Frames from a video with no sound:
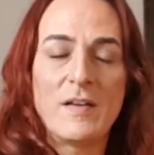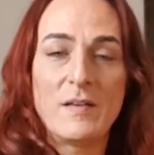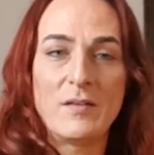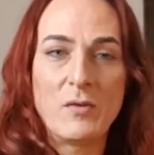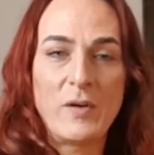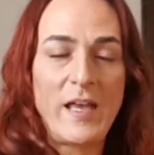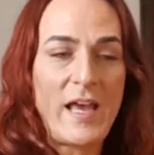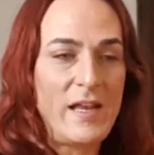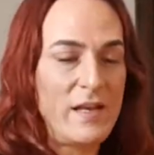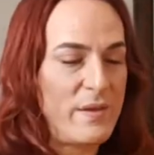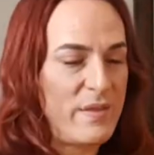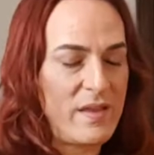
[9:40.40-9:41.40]
doing
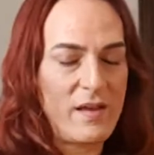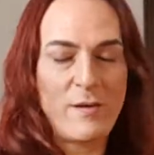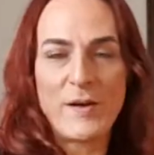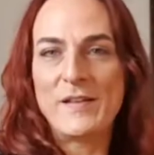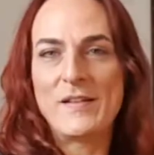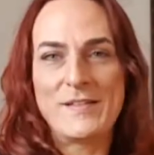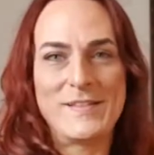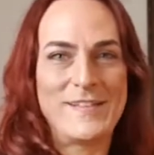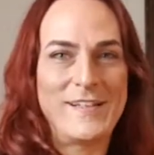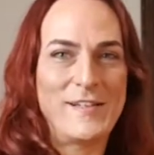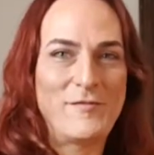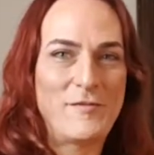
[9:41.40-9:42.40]
anything
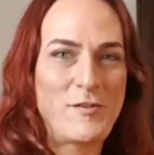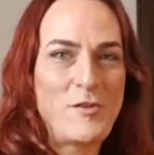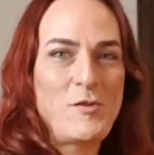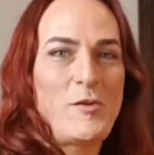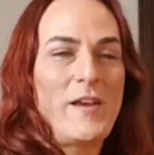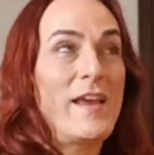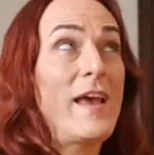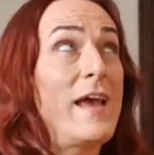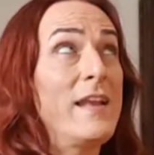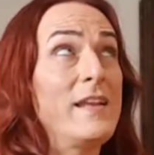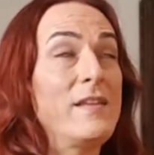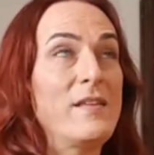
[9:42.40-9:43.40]
artistic, for doing
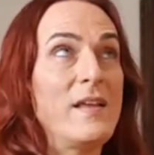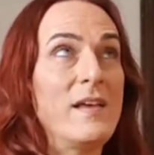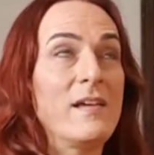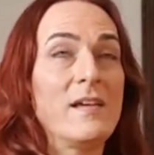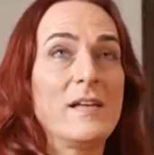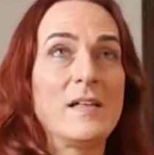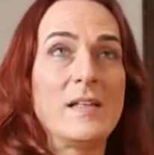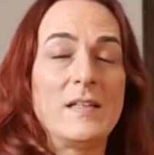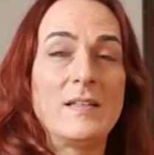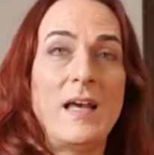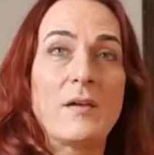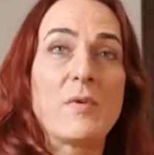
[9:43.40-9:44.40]
anything
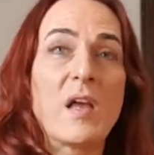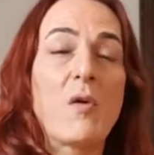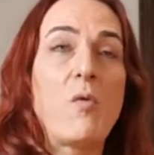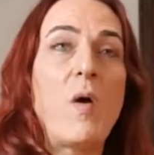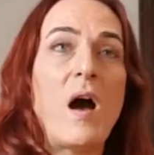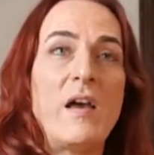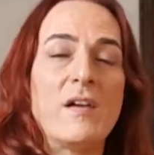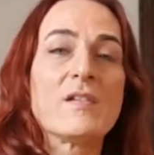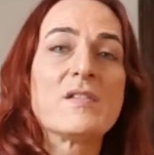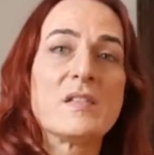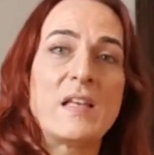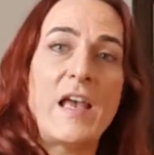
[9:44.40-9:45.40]
that
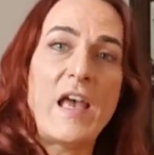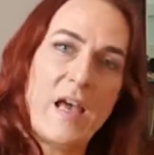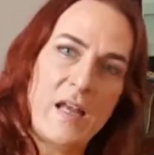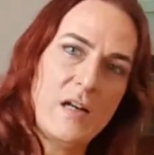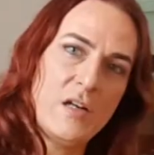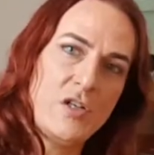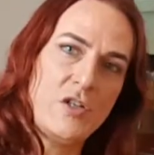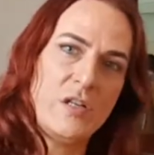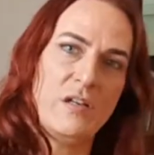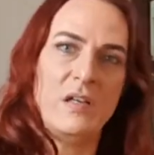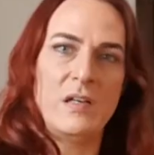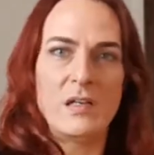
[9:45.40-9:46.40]
requires
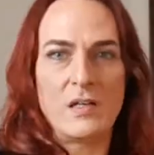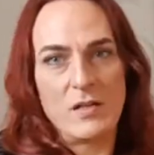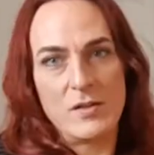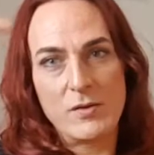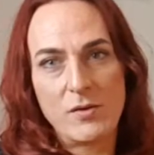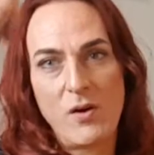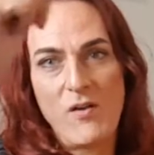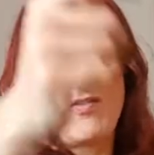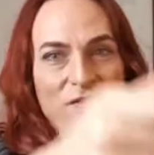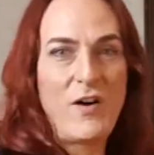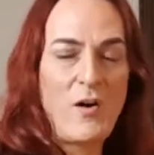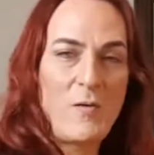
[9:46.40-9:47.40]
energy to go
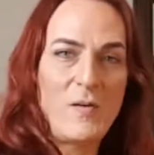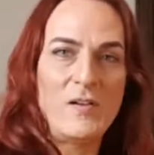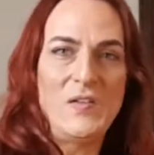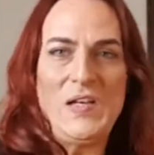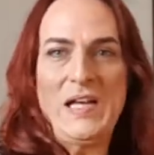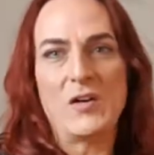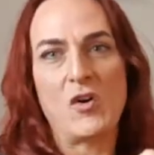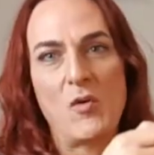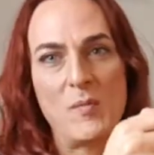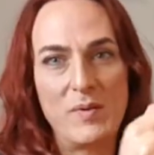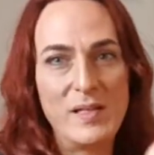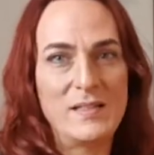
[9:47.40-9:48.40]
forward and
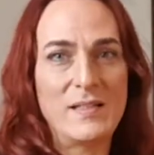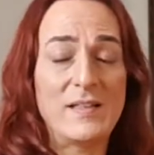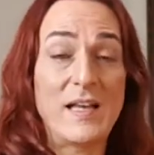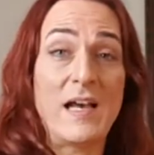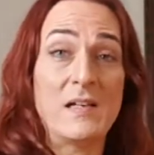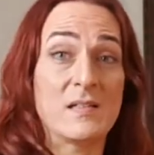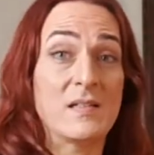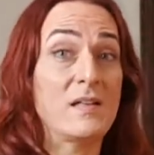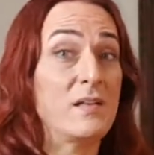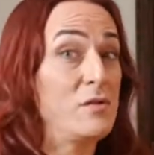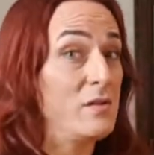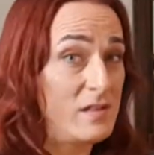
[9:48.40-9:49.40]
complete a task
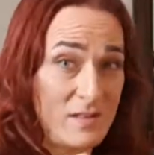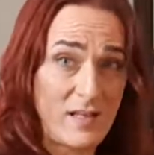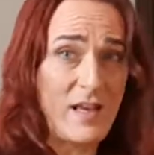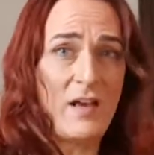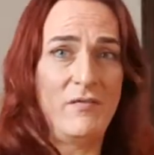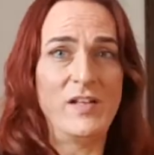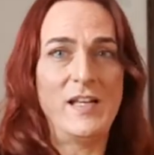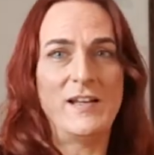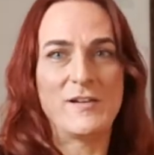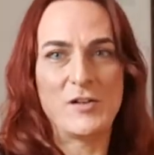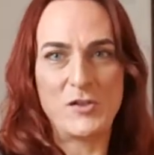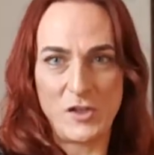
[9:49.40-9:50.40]
that you didn't have the
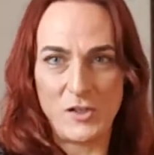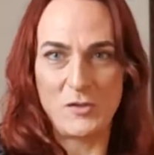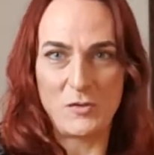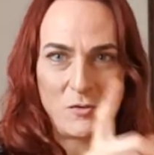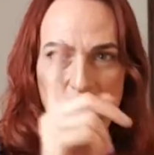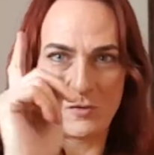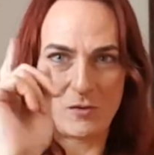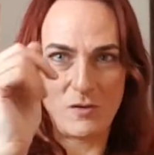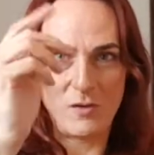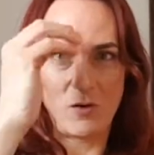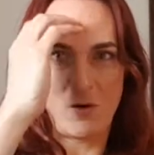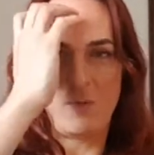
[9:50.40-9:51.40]
energy to
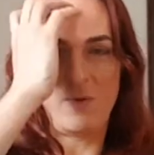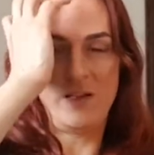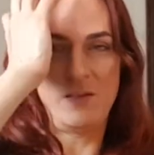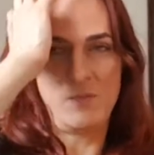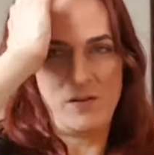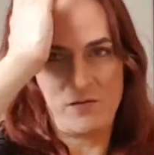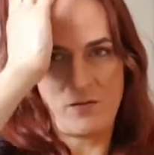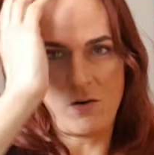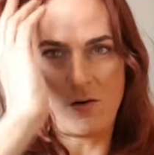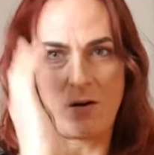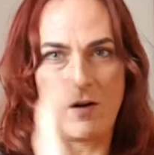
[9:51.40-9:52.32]
complete before.